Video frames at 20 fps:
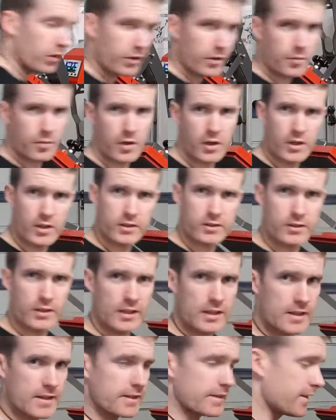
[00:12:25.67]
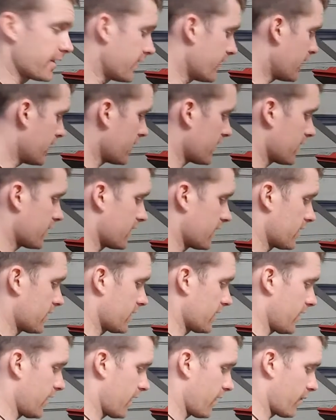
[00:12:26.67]
the product, the easier it is, because
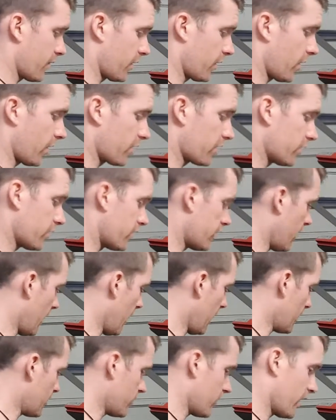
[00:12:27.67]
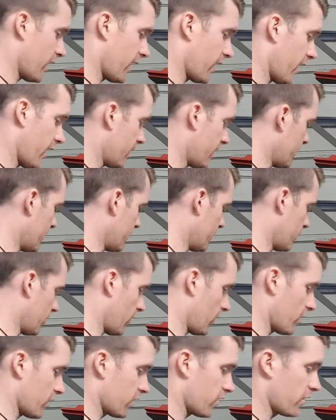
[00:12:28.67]
the closer to the edge you can get, then the
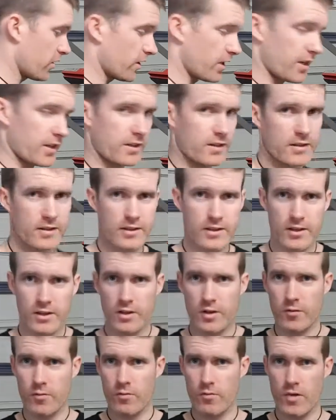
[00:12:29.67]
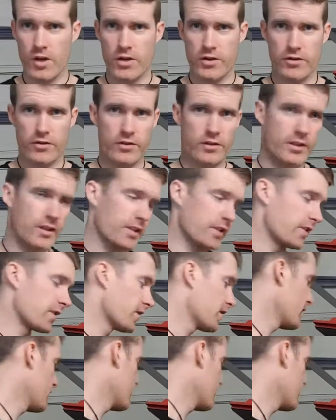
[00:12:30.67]
closer you can measure it and